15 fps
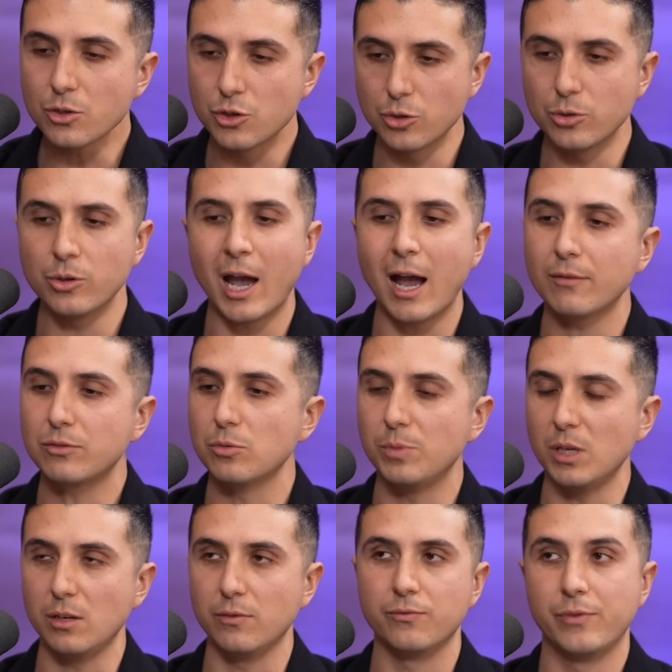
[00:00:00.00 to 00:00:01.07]
So you have to
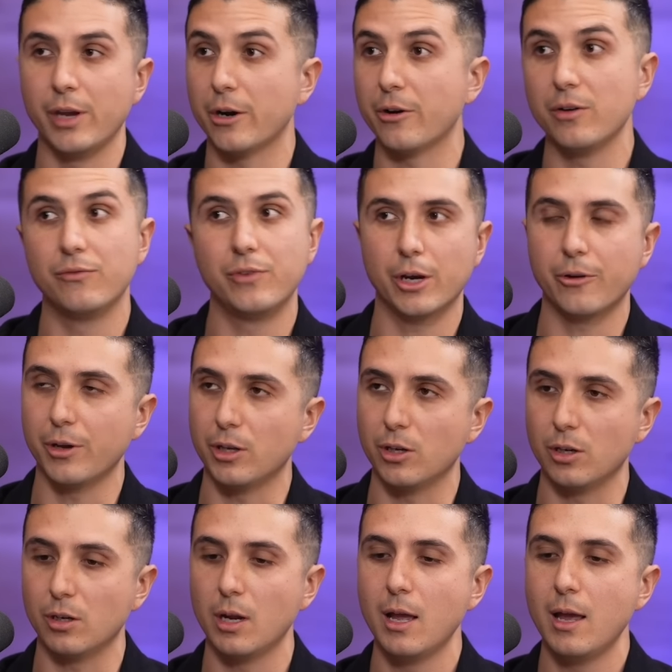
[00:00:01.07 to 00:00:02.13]
be very, very
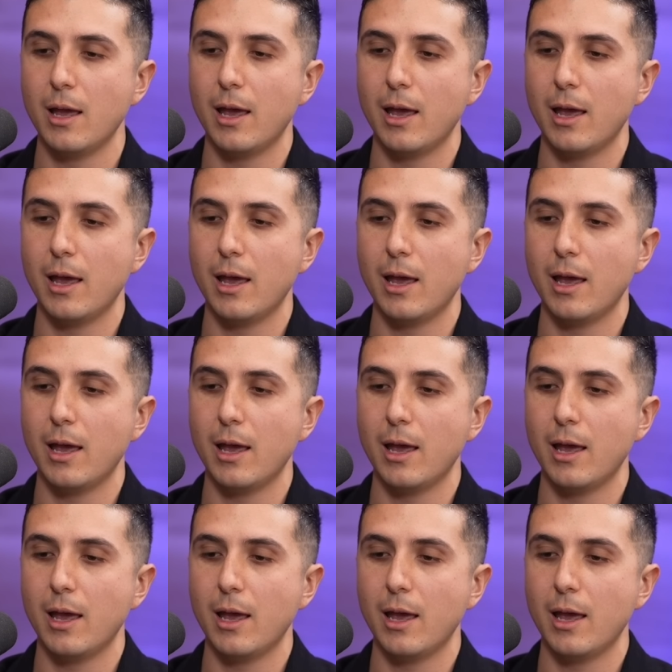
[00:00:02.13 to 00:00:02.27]
good